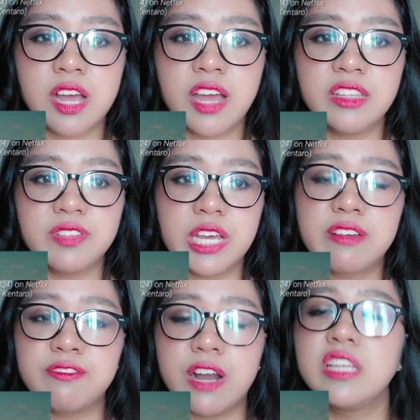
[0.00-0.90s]
to kind of
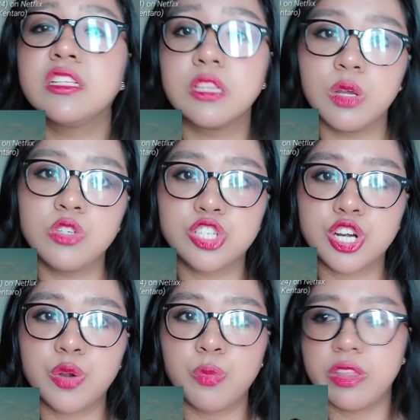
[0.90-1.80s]
like find
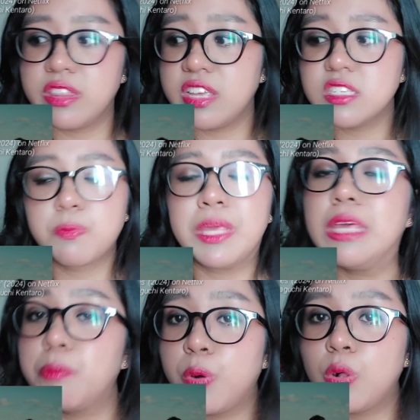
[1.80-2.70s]
closure with these
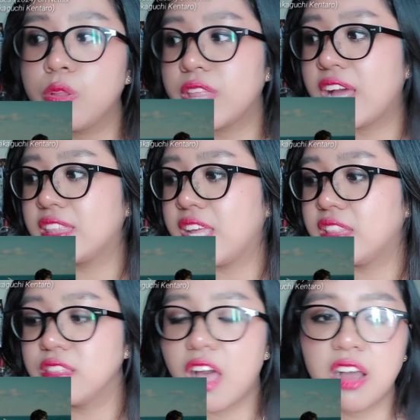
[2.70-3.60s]
people that
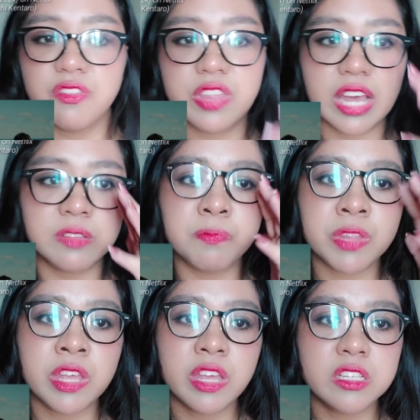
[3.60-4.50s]
they love that
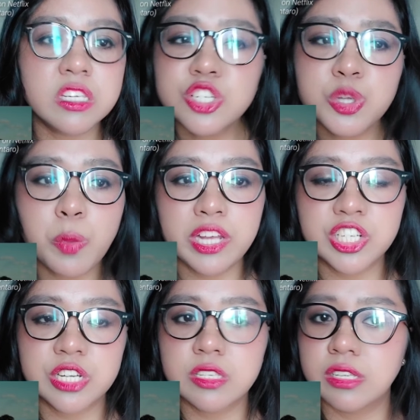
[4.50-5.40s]

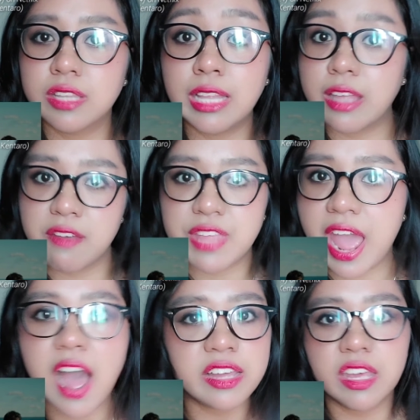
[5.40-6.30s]
situations that they
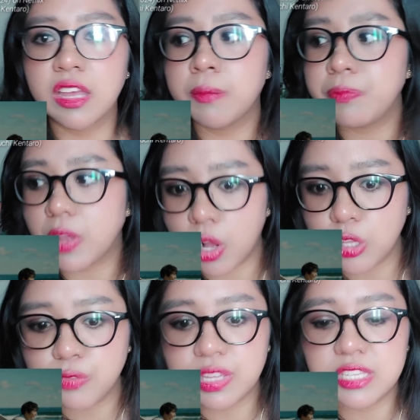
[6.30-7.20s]
left hanging,
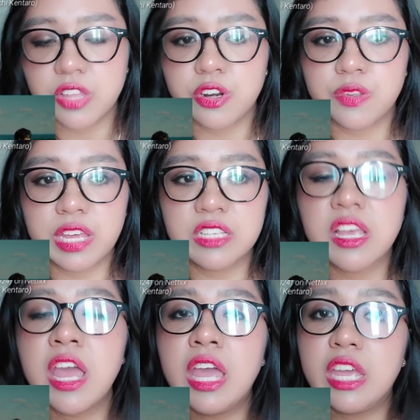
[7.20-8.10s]
all of these other
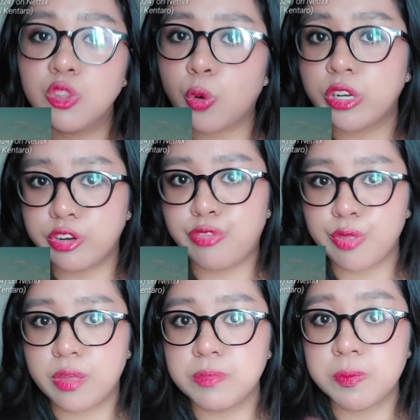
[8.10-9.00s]
things, in order
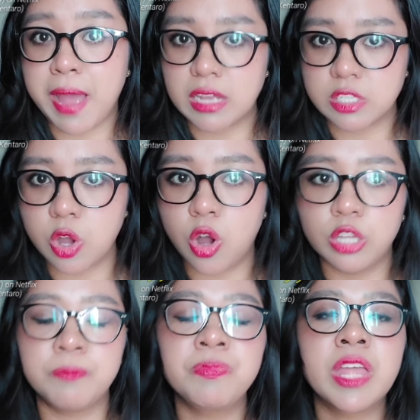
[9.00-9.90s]
for them to pass
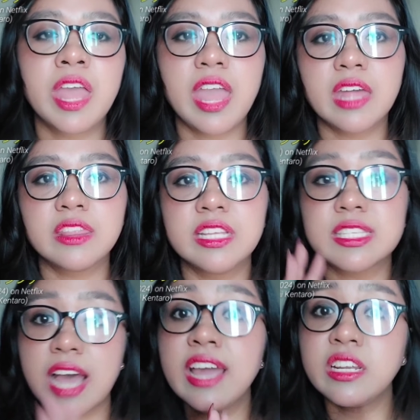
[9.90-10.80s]
on. And
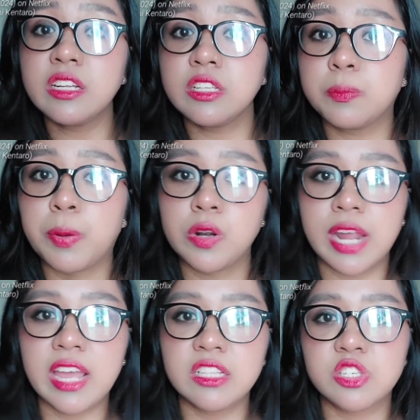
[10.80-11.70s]
the title, The
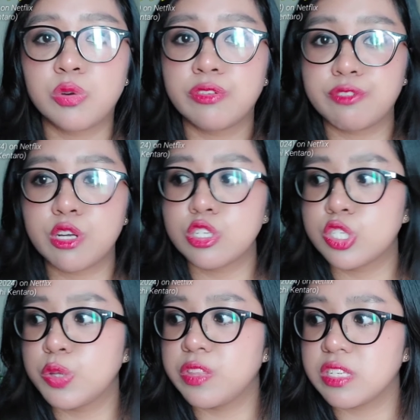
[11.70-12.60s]
Parades,
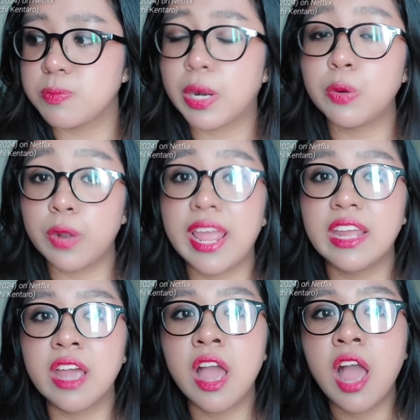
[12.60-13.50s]
refers to this
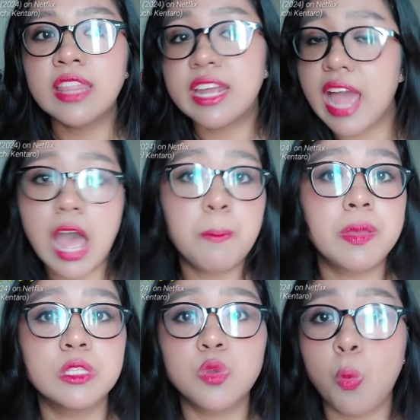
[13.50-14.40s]
parade that
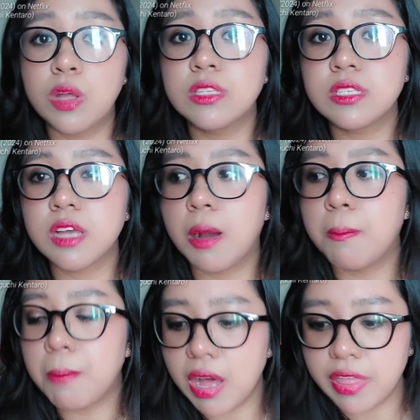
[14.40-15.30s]
happens once
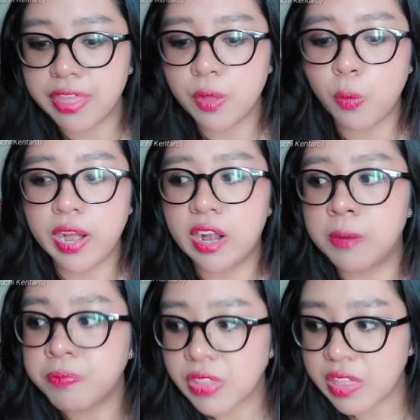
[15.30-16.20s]
a month
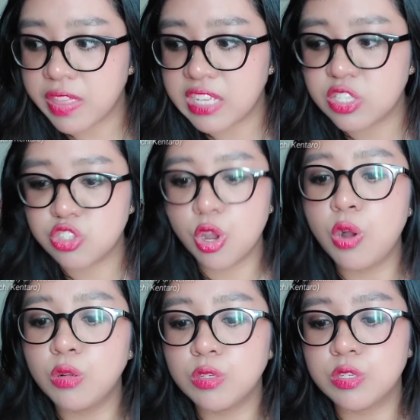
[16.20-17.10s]
where these
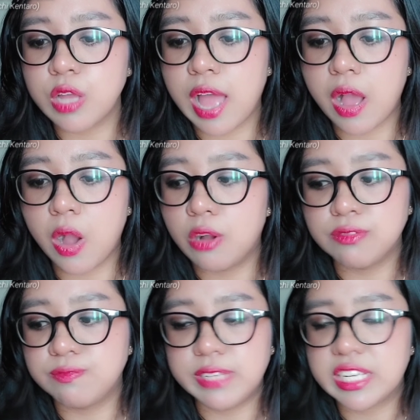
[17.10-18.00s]
souls
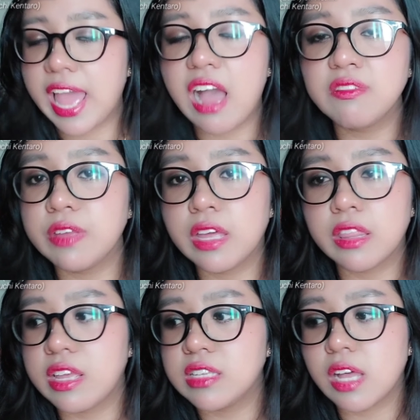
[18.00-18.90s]
of like
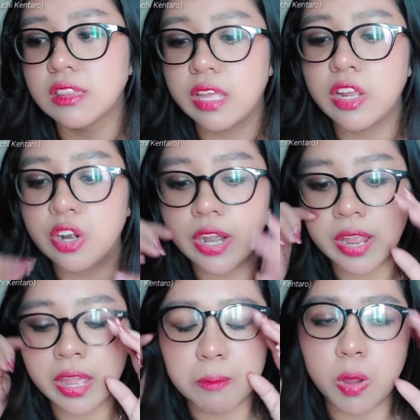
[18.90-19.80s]
having these
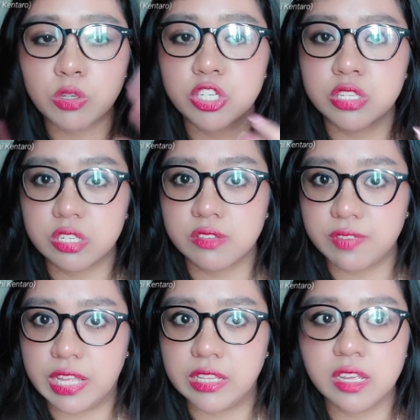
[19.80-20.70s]
lingering emotions
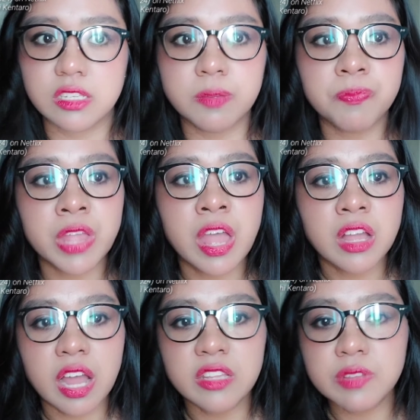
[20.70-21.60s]
and feelings
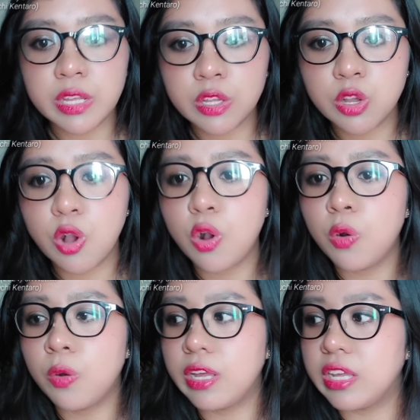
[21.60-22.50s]
kind of like
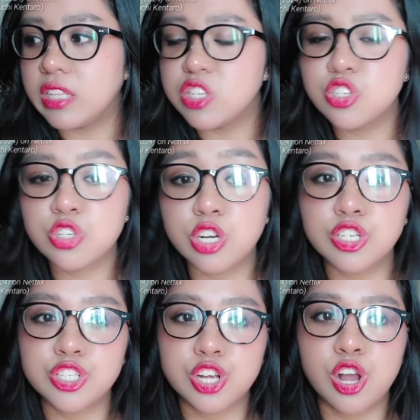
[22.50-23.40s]
go in
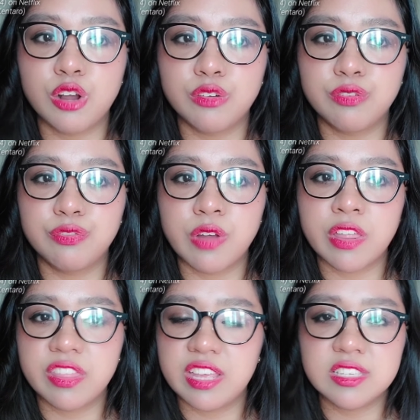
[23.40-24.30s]
search
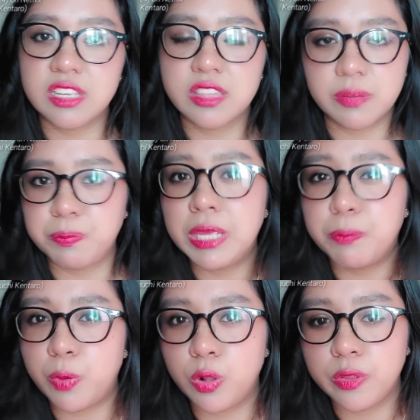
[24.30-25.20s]
of these the
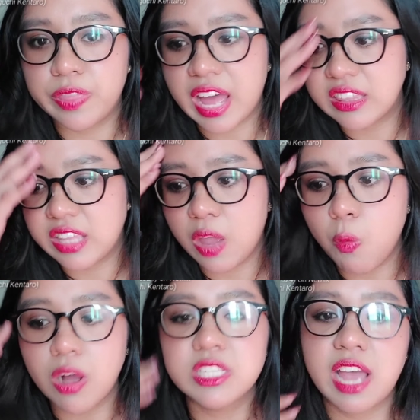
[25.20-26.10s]
people that
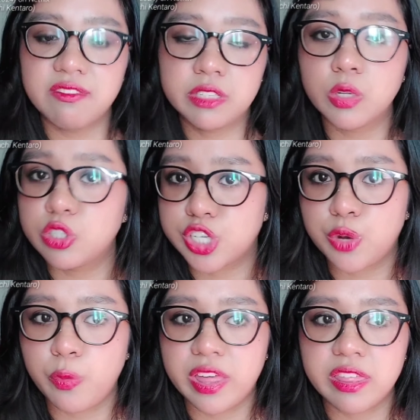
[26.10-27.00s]
they want to have
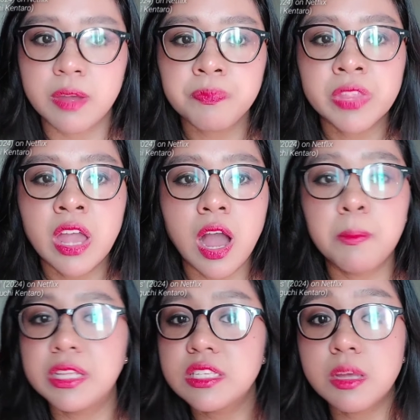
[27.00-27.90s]
closure with
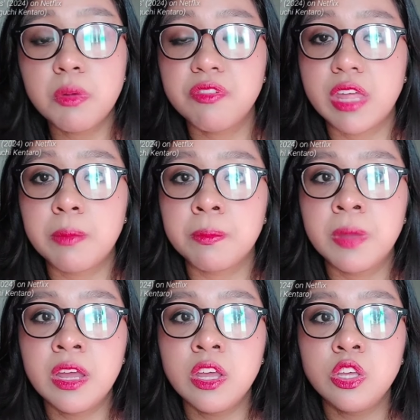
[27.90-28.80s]
um, and some of
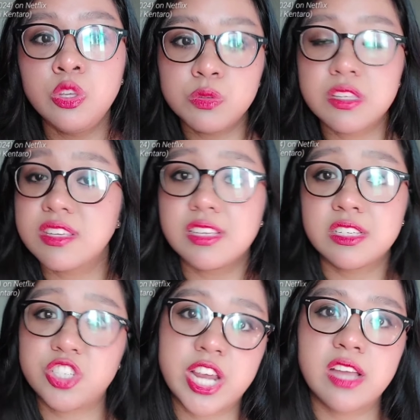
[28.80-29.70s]
them use this
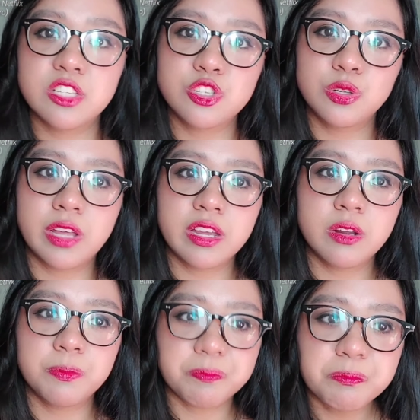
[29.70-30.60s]
as a chance to
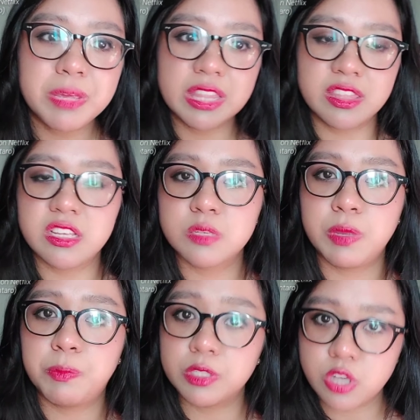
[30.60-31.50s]
like meet
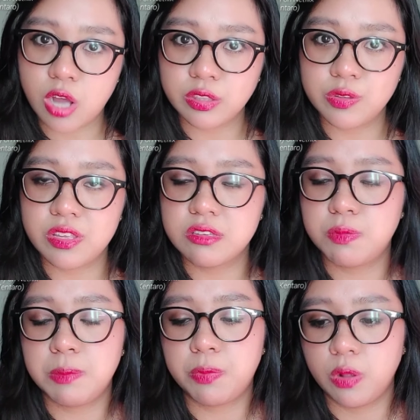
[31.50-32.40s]
these people, talk to
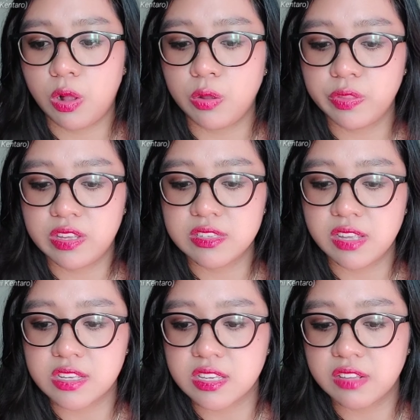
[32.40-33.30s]
these people, all
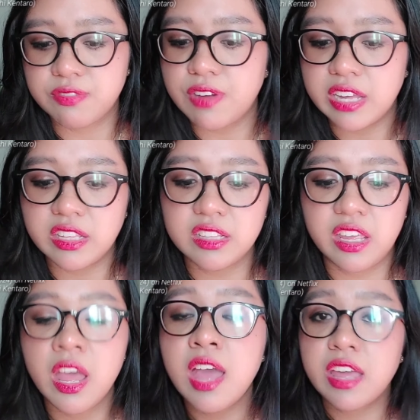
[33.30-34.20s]
these things, and
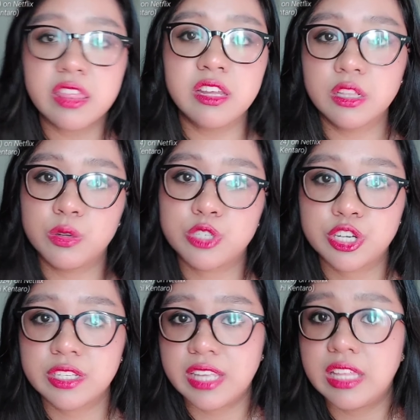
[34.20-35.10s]
finally get the
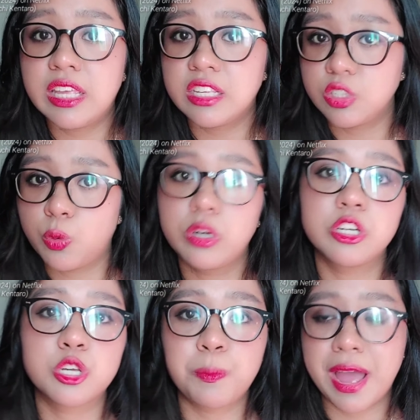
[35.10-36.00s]
closure that they need in
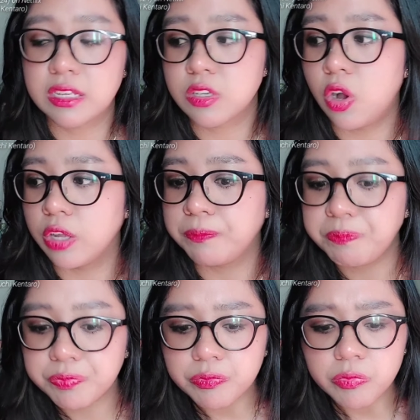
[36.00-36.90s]
order to pass on.